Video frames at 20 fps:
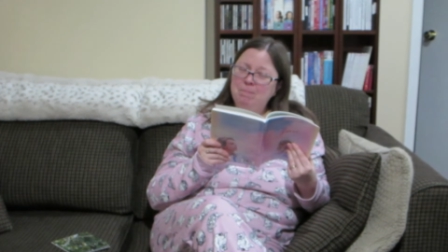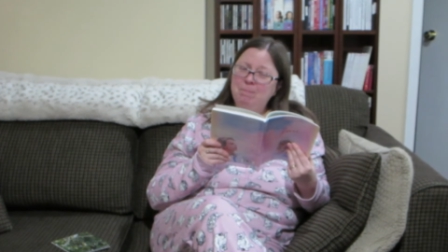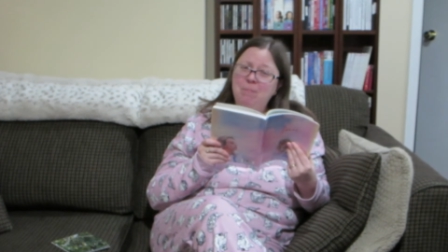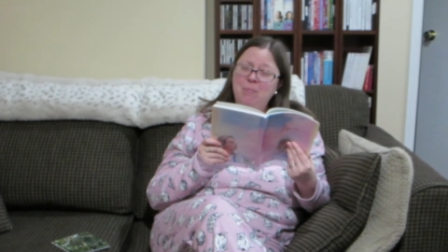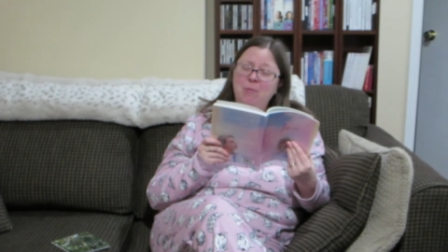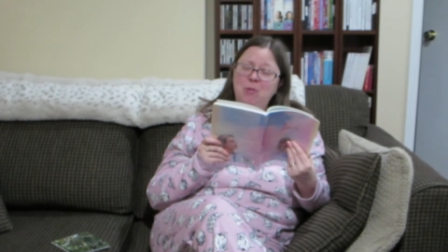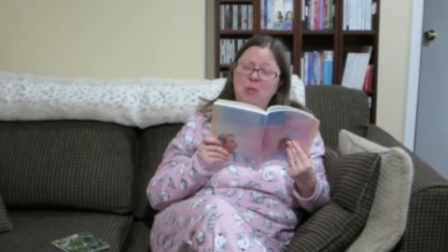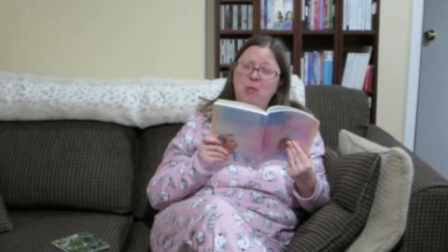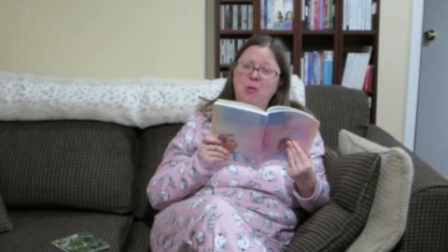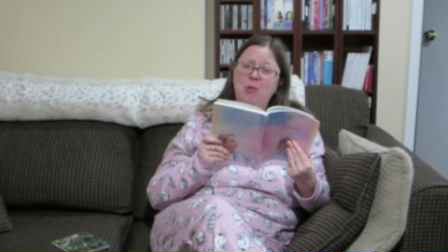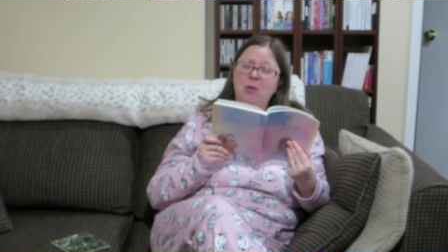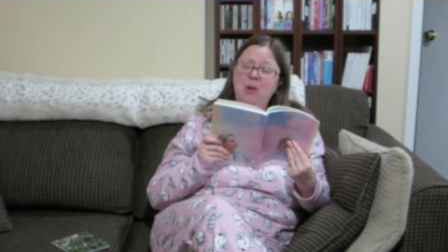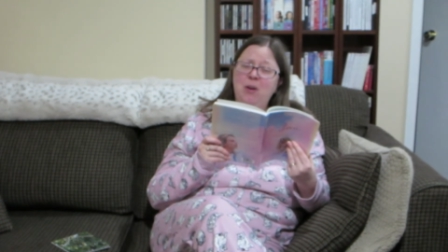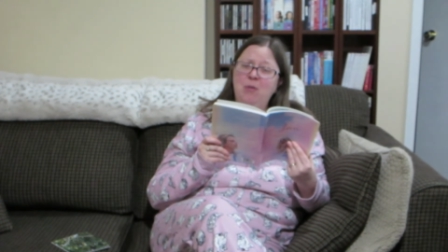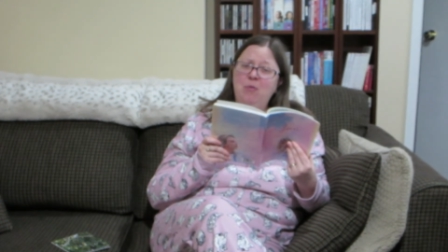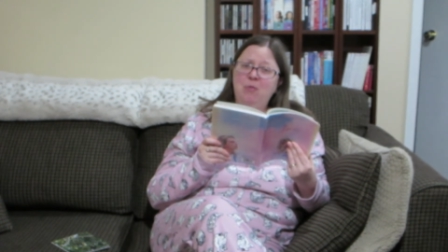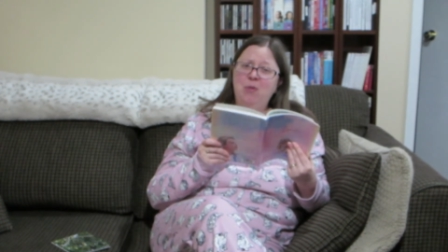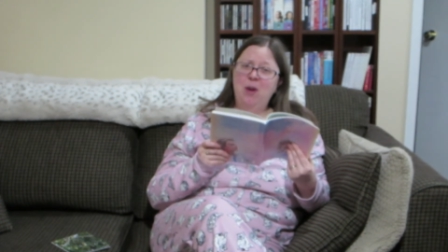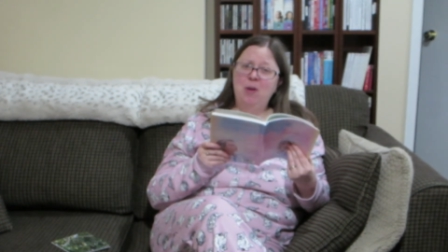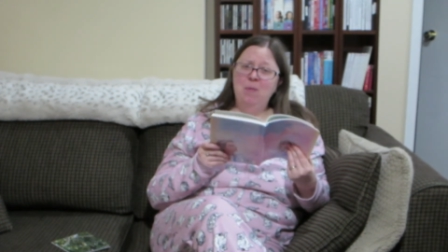Sorry
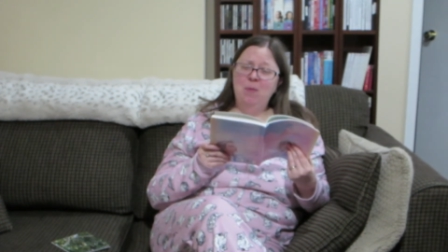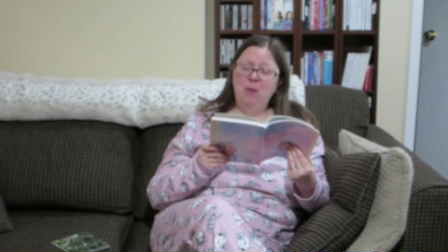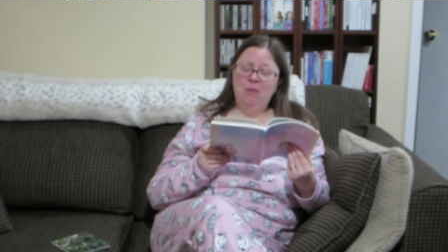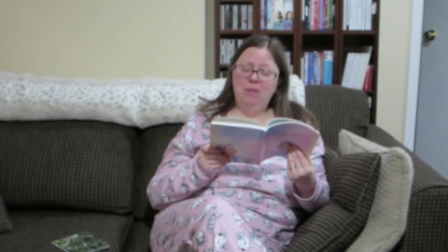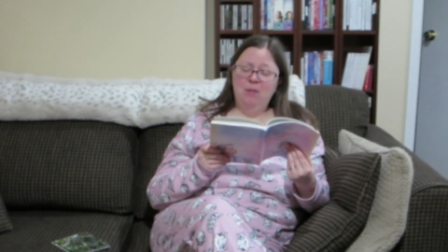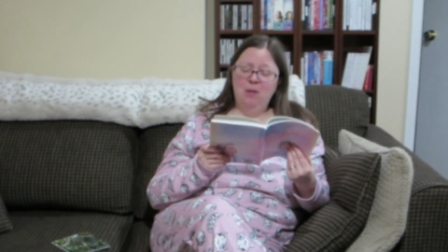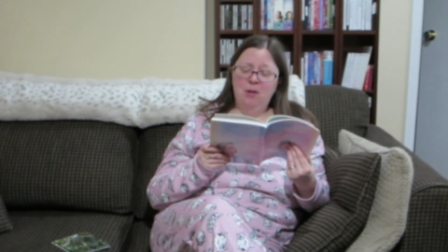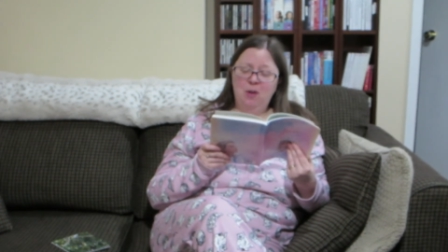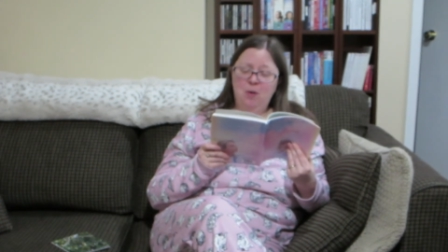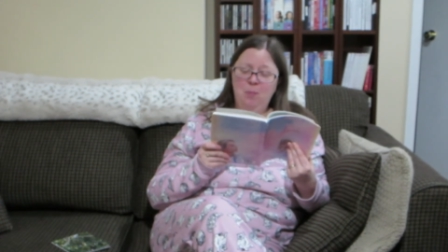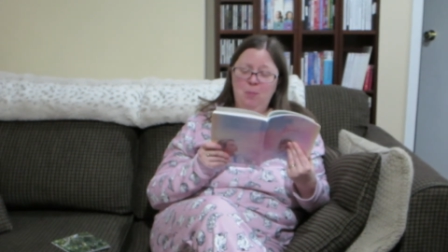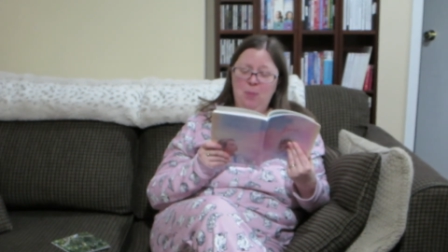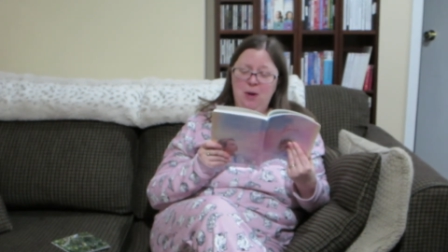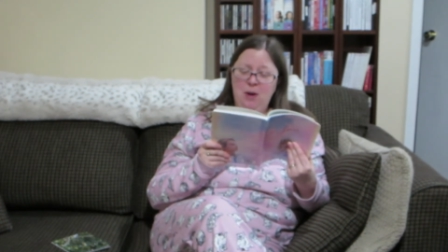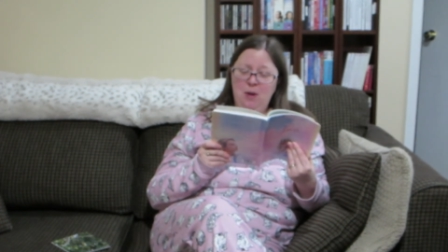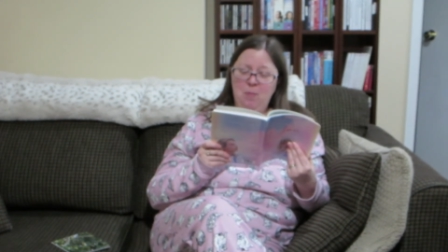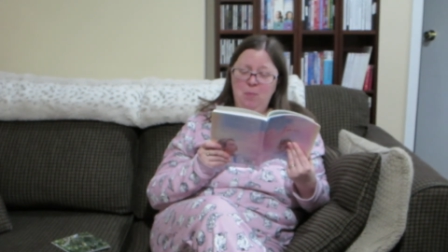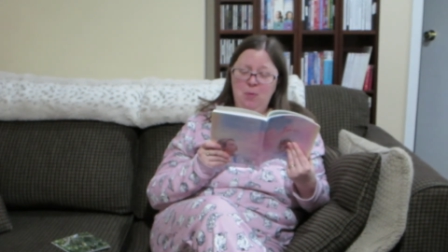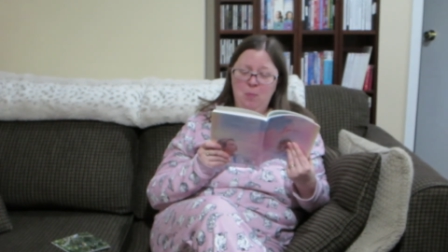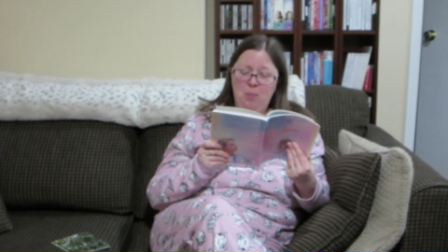if I messed that up
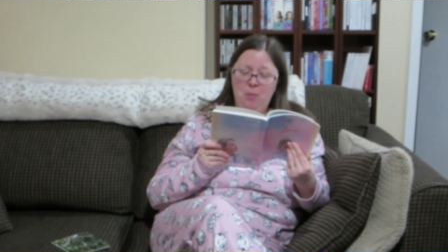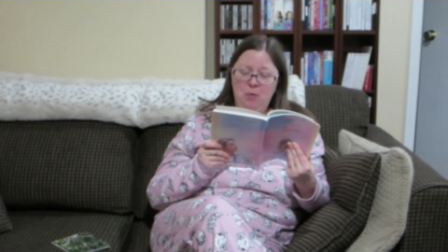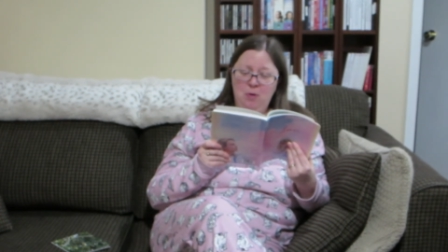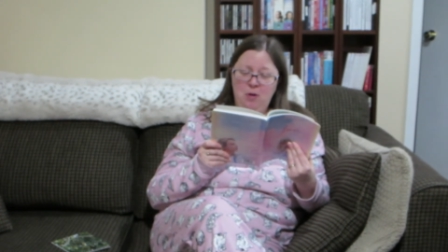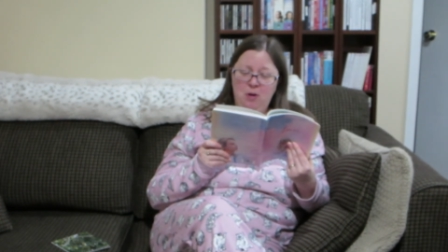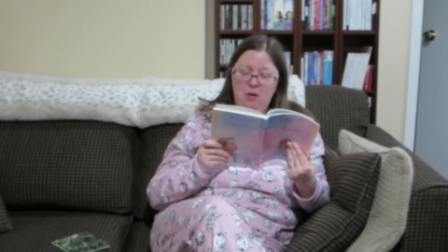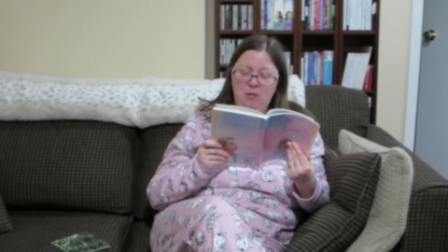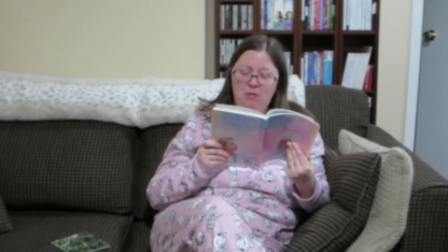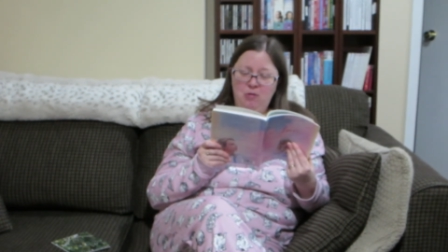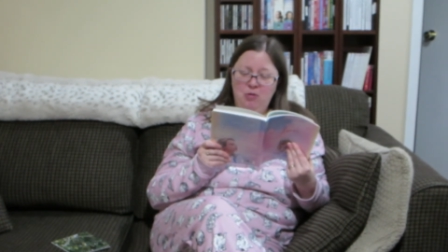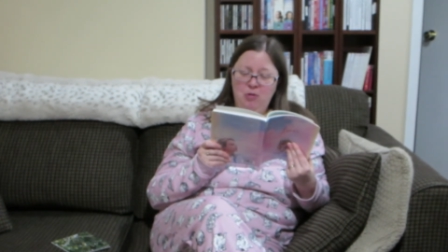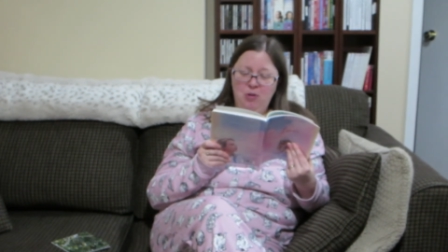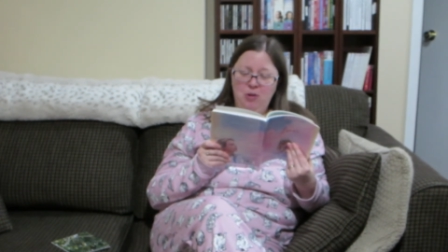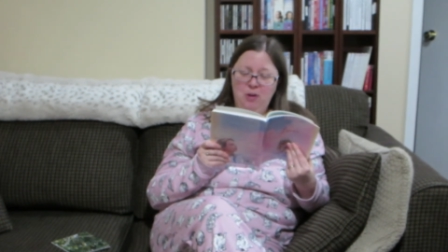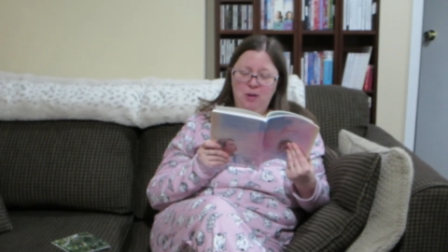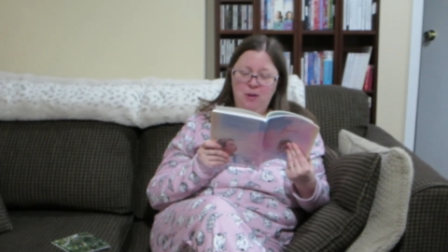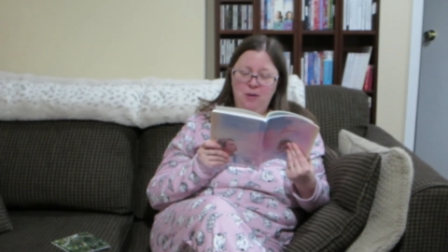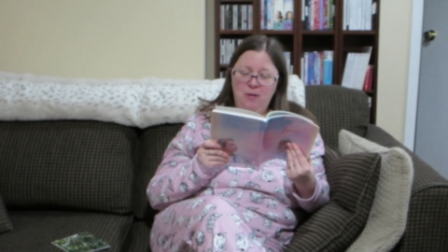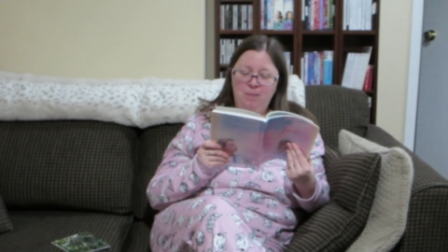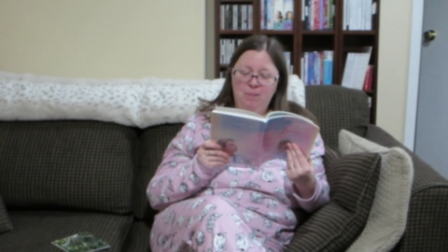any people in
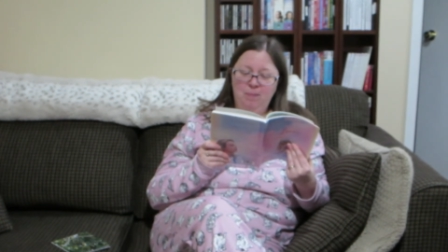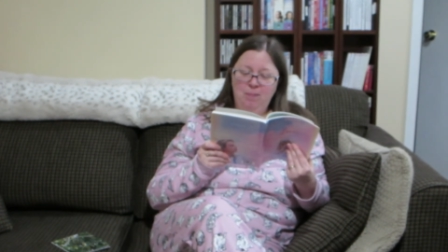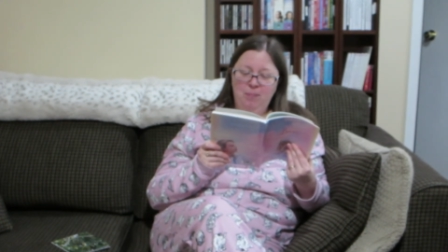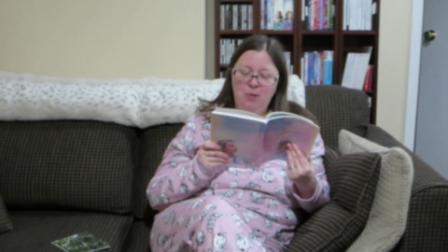Australia.